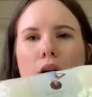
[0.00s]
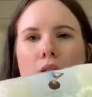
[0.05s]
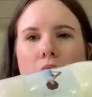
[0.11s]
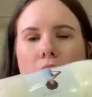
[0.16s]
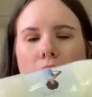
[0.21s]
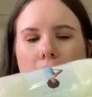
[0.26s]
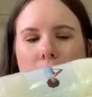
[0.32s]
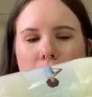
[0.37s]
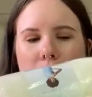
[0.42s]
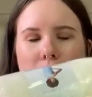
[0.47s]

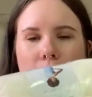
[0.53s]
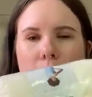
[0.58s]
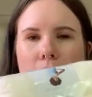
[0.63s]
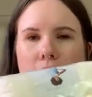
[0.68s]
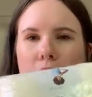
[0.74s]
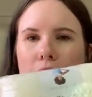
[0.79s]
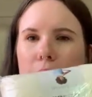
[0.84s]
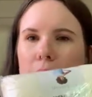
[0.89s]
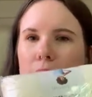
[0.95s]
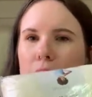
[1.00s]
Um, and I think
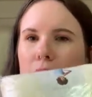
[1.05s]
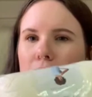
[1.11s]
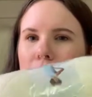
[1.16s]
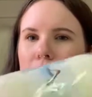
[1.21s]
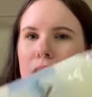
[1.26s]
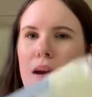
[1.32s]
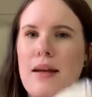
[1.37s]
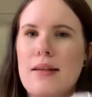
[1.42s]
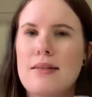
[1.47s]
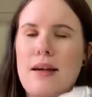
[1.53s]
it'll be really
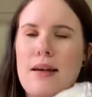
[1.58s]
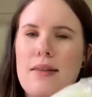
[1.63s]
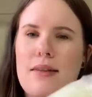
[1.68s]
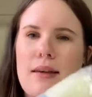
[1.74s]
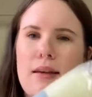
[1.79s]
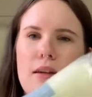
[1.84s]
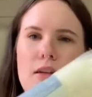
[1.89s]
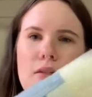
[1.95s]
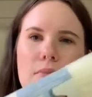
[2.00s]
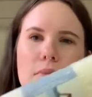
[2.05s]
nice. I
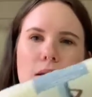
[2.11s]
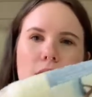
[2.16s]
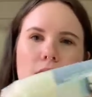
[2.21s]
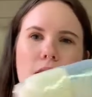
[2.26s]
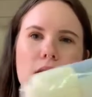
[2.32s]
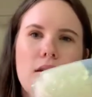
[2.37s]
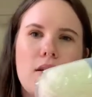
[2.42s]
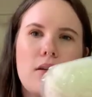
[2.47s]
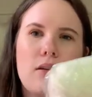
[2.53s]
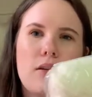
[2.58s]
think it'll
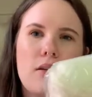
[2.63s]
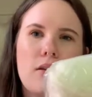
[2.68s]
be,